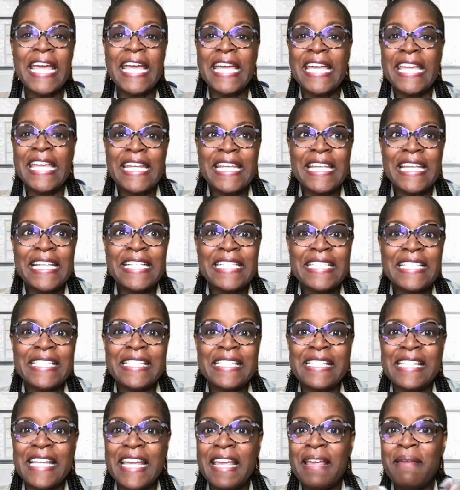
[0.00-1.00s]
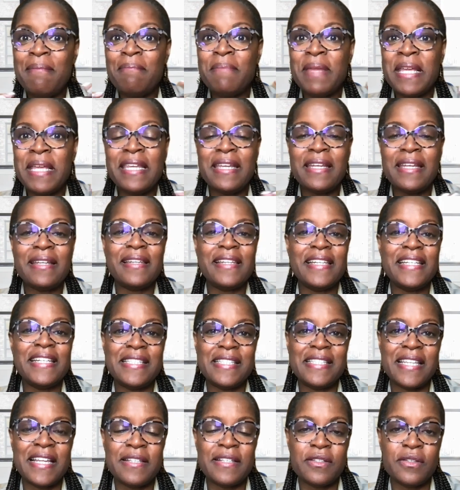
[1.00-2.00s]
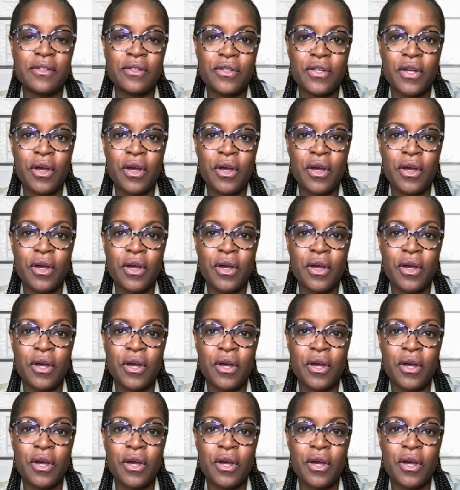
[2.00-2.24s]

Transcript: It is immediately sets a